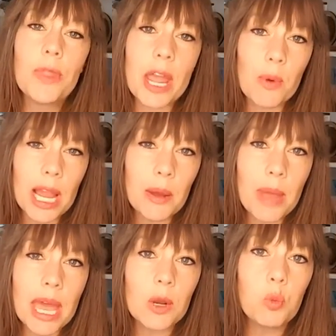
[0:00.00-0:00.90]
They
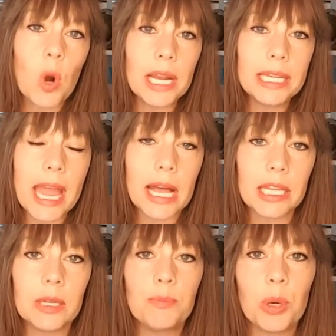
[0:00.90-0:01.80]
recommend 1
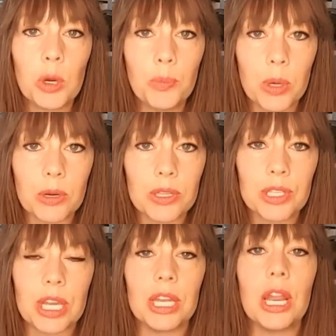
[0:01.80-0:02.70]
gallon per
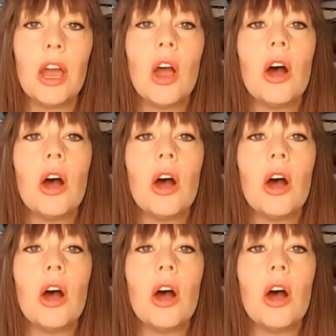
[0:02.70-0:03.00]
person